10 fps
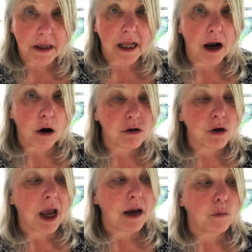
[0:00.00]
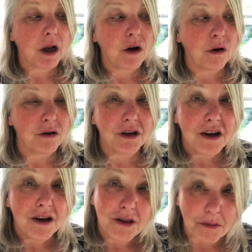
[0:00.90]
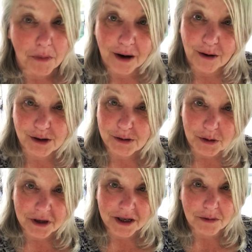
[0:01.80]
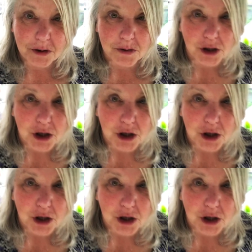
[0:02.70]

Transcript: and then I also had what I called the Mango Smoothie, which was a